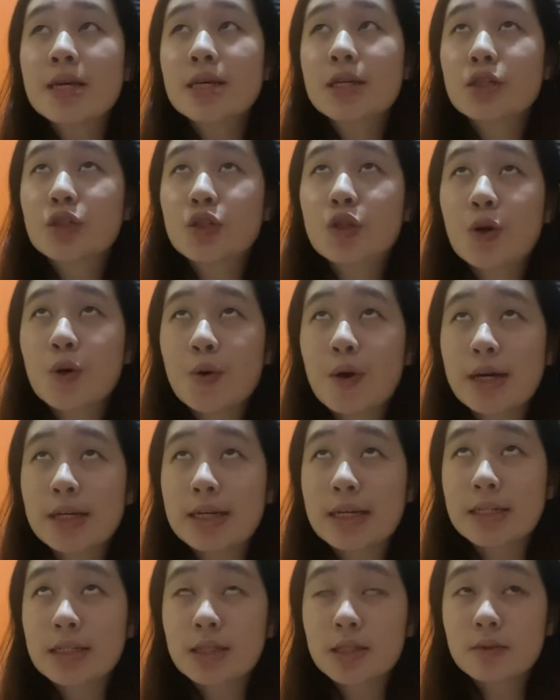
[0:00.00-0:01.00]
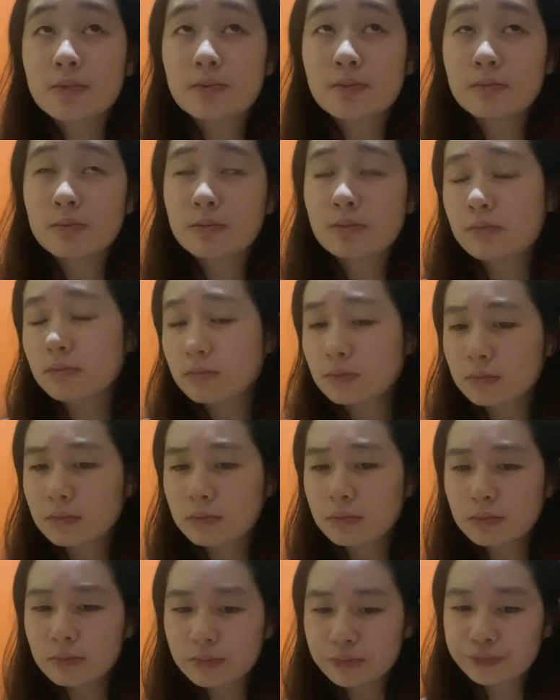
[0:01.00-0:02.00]
so i guess
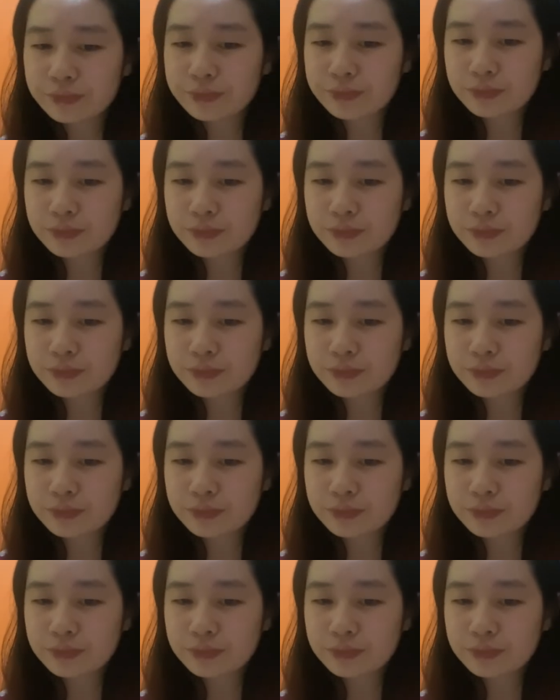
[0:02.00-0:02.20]
mm,